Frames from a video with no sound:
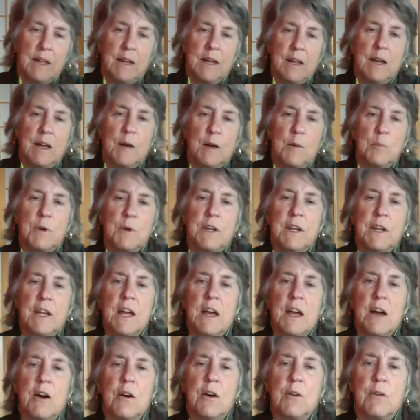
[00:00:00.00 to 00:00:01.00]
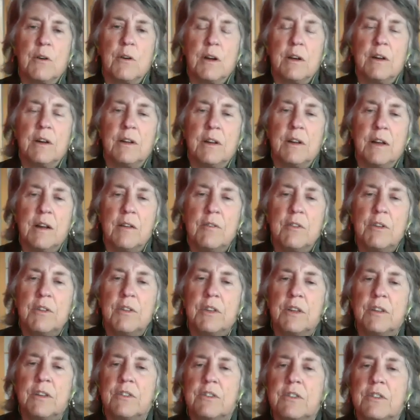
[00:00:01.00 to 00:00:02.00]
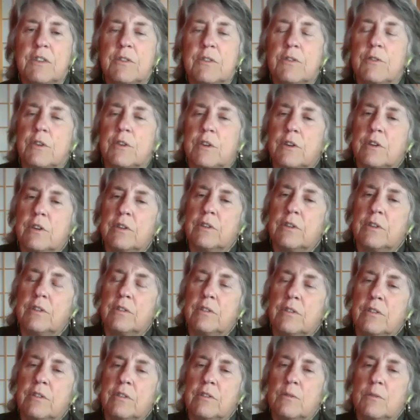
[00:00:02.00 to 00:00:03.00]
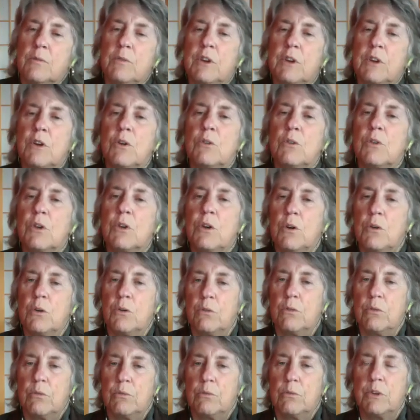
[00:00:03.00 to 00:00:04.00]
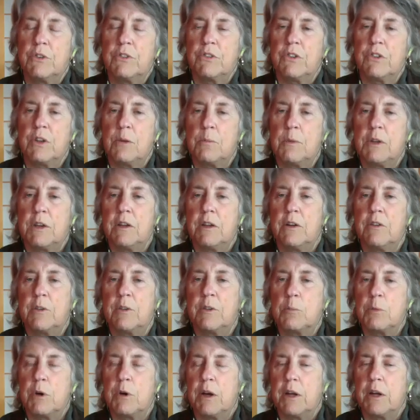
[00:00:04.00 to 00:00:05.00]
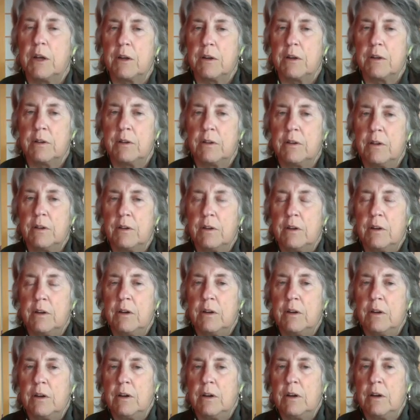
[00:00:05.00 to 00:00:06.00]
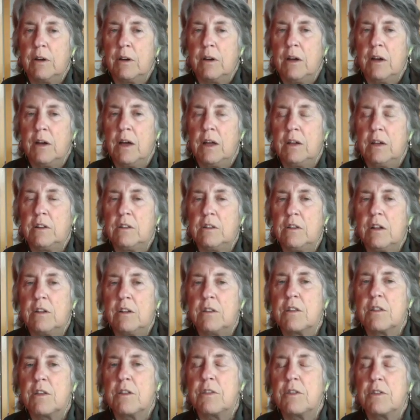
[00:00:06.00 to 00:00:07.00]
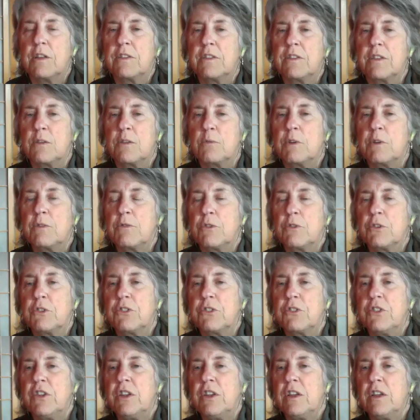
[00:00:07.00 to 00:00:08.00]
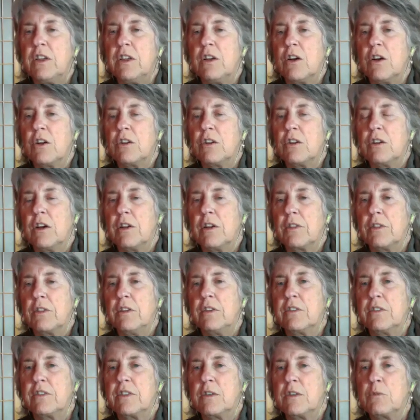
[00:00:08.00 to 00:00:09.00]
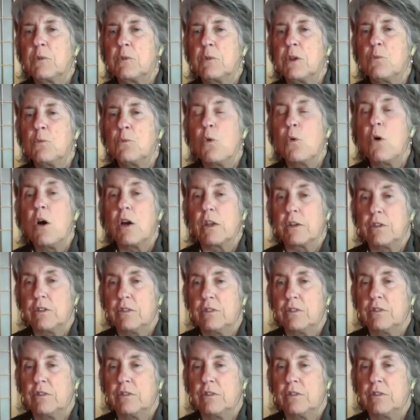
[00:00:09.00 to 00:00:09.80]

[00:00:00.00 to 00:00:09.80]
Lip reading: But now everything is different. We don't know what's coming down the pike. And a lot of the things that we foresee are not things that we want,